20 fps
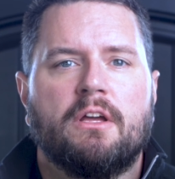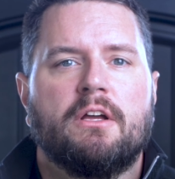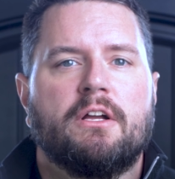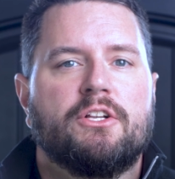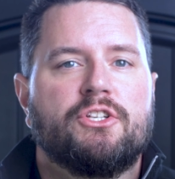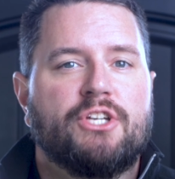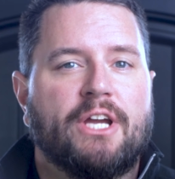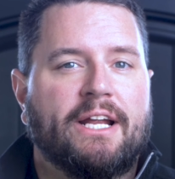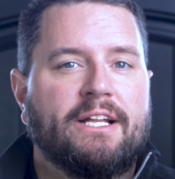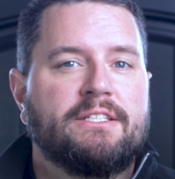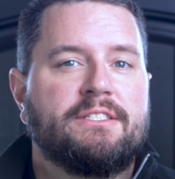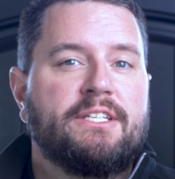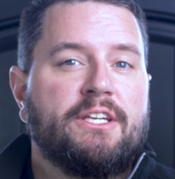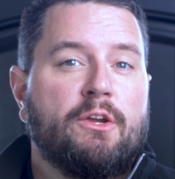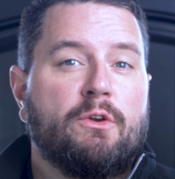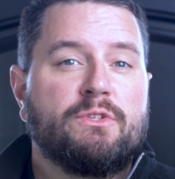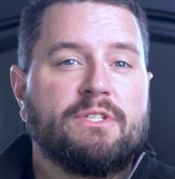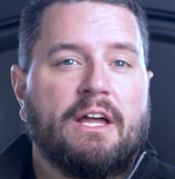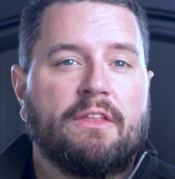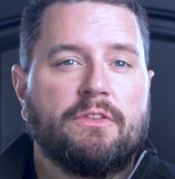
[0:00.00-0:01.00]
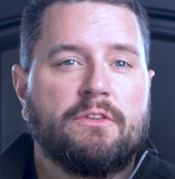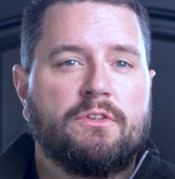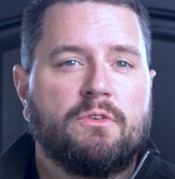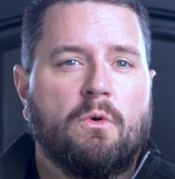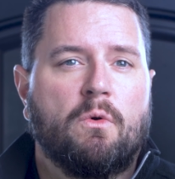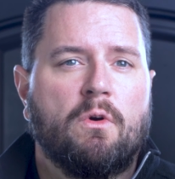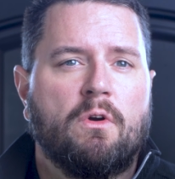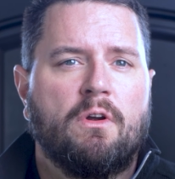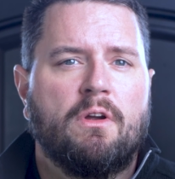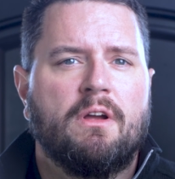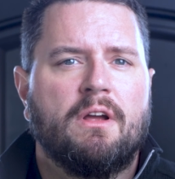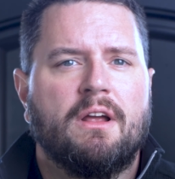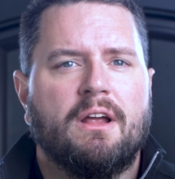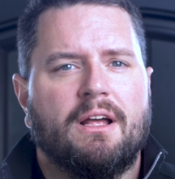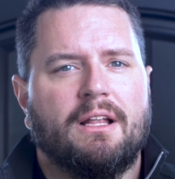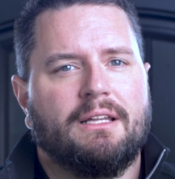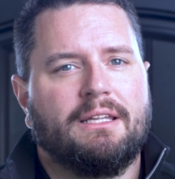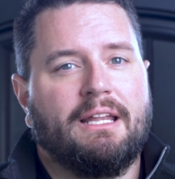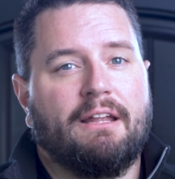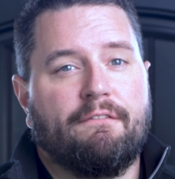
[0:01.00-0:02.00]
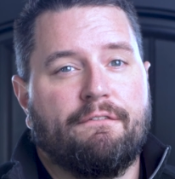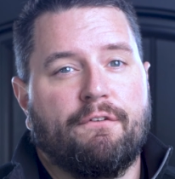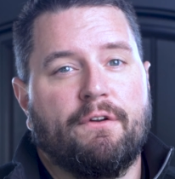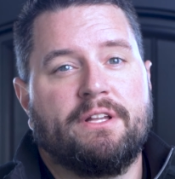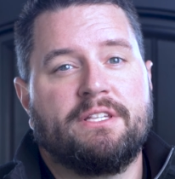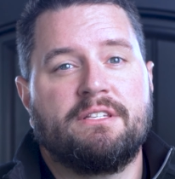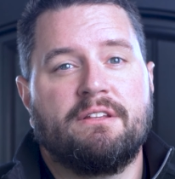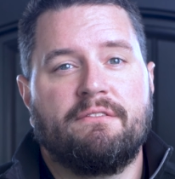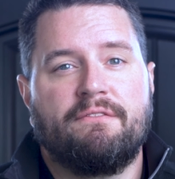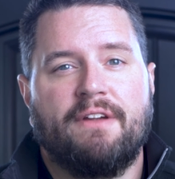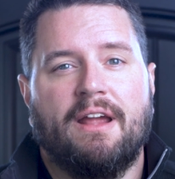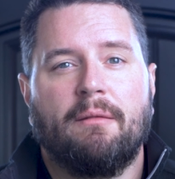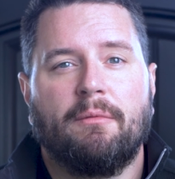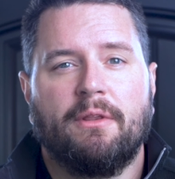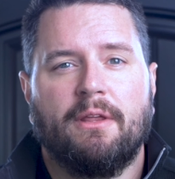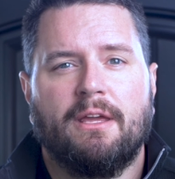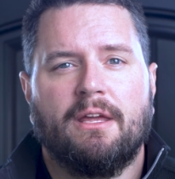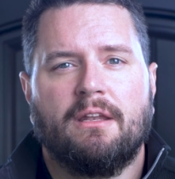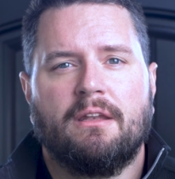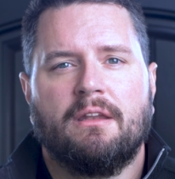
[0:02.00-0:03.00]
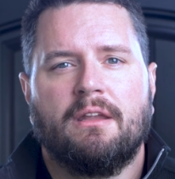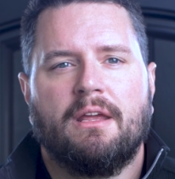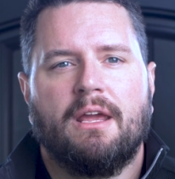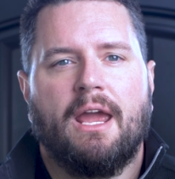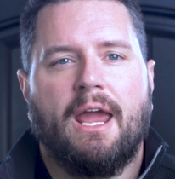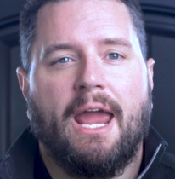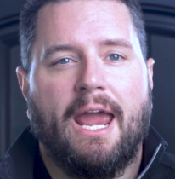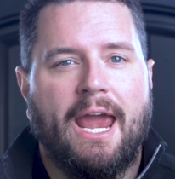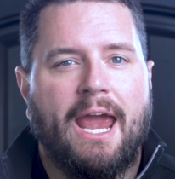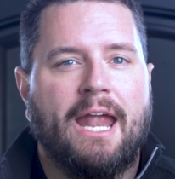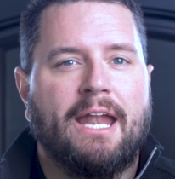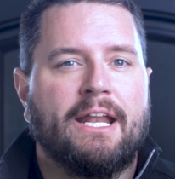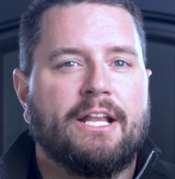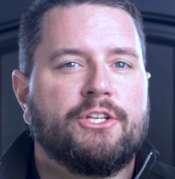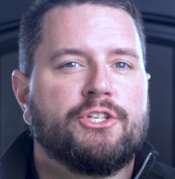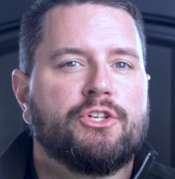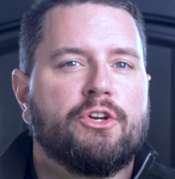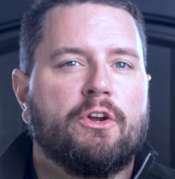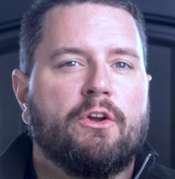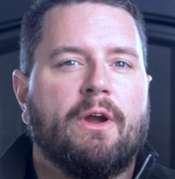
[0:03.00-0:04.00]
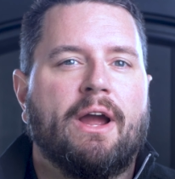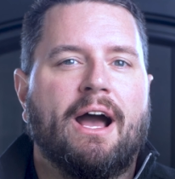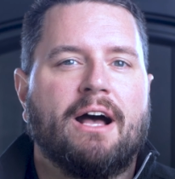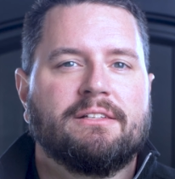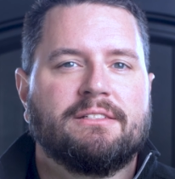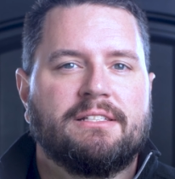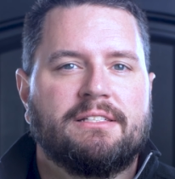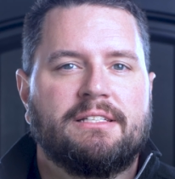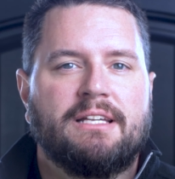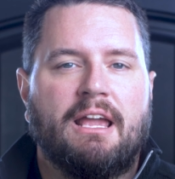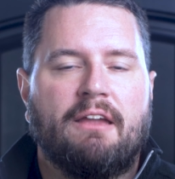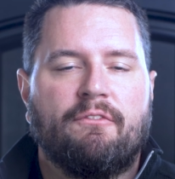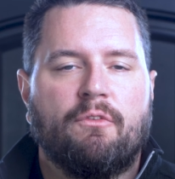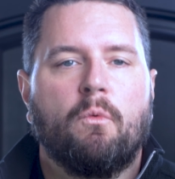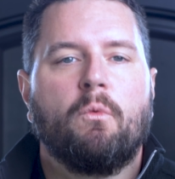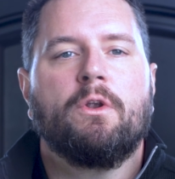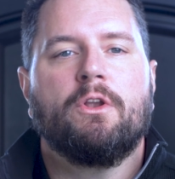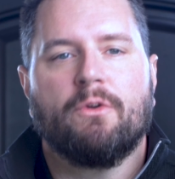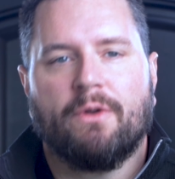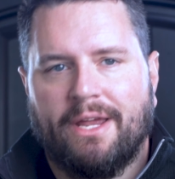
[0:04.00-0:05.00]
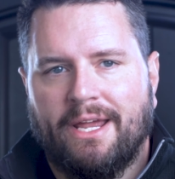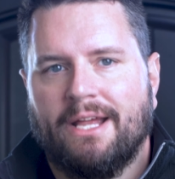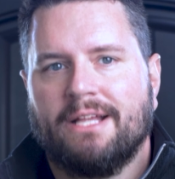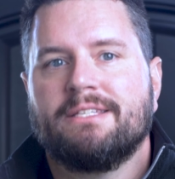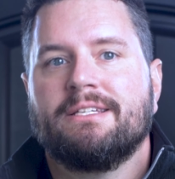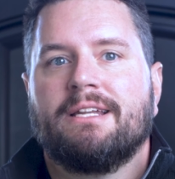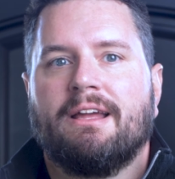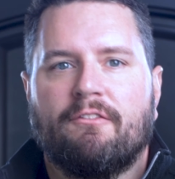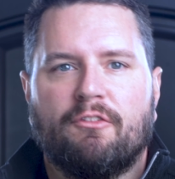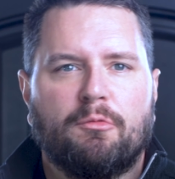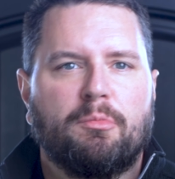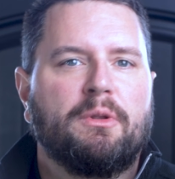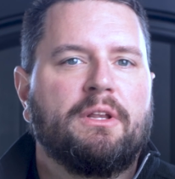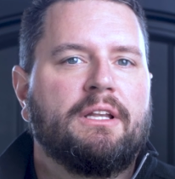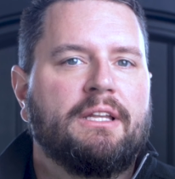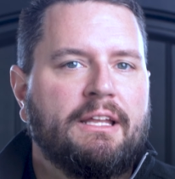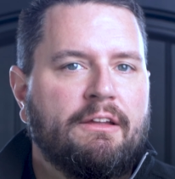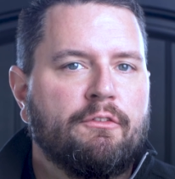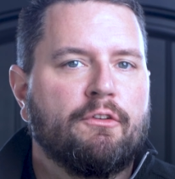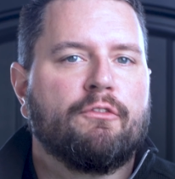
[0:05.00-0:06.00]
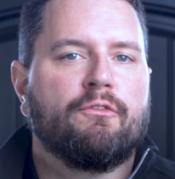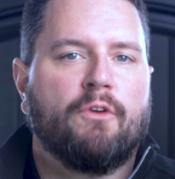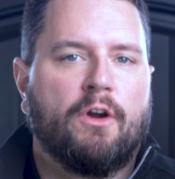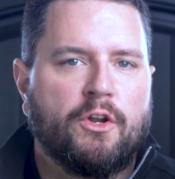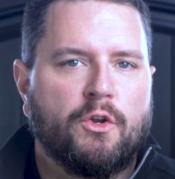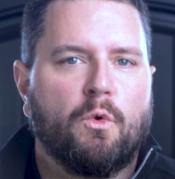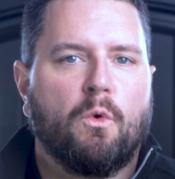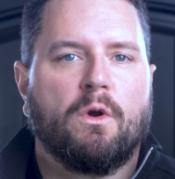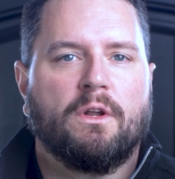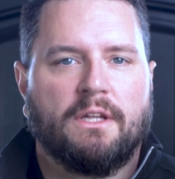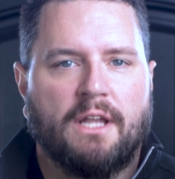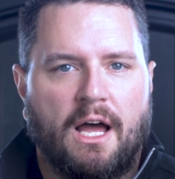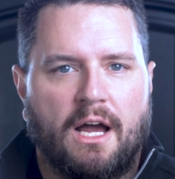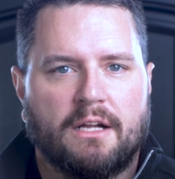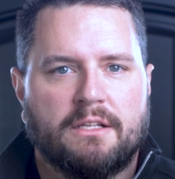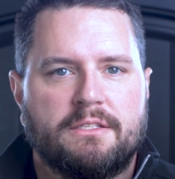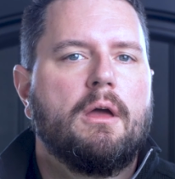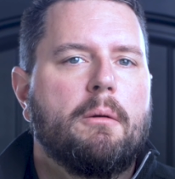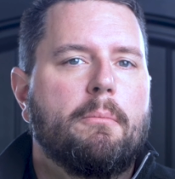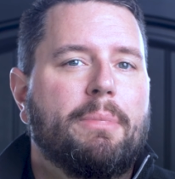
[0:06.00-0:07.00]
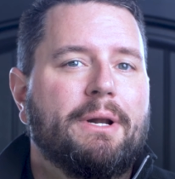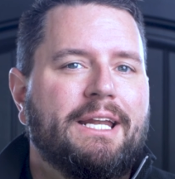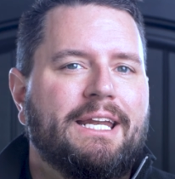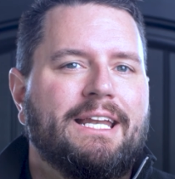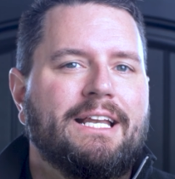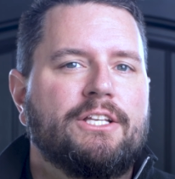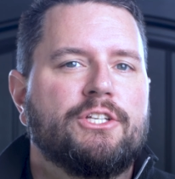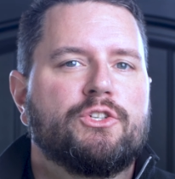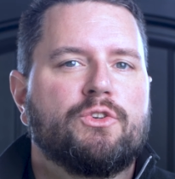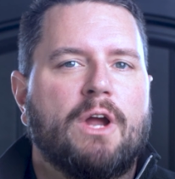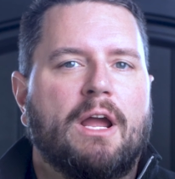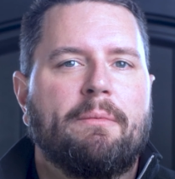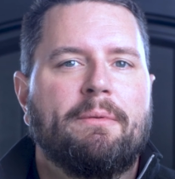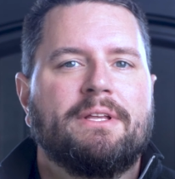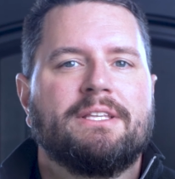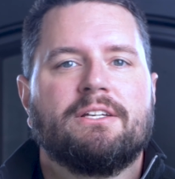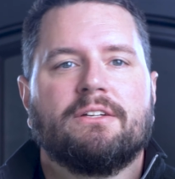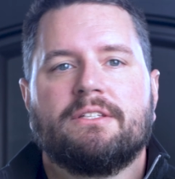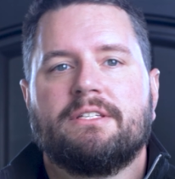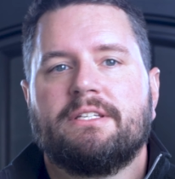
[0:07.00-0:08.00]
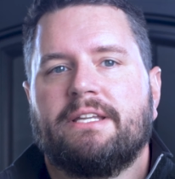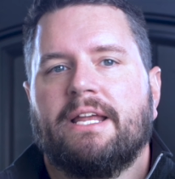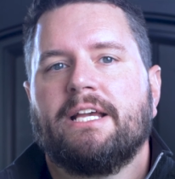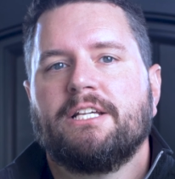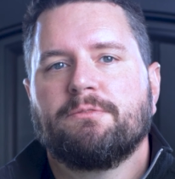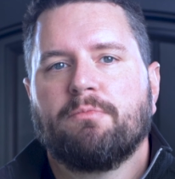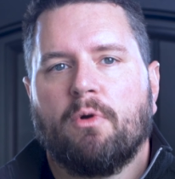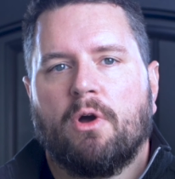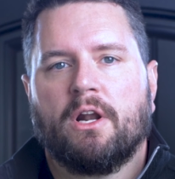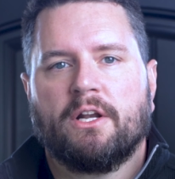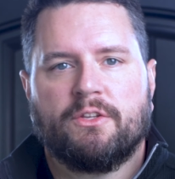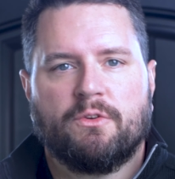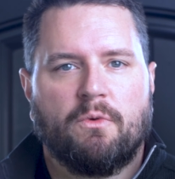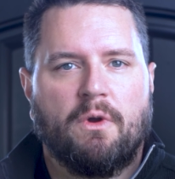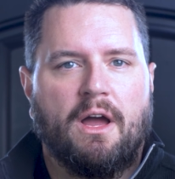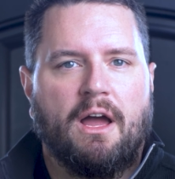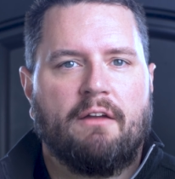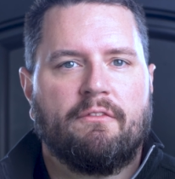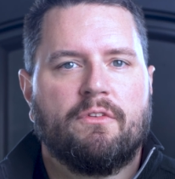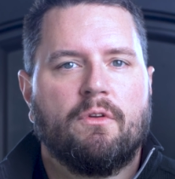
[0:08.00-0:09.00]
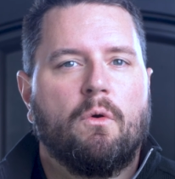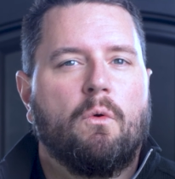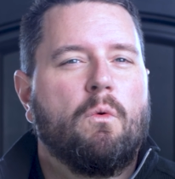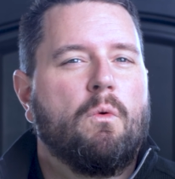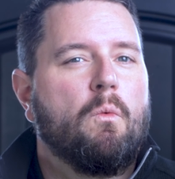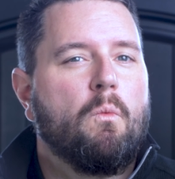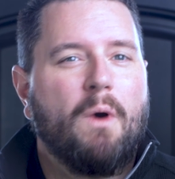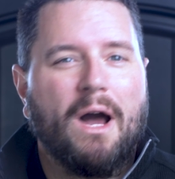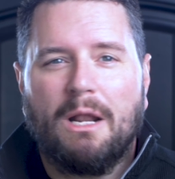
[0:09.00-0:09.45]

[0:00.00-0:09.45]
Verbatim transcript: check and see who's out the door, let friends and family in, and ensure your house is safe when your kids inevitably leave your front door unlocked. But it didn't strike me until today's product arrived why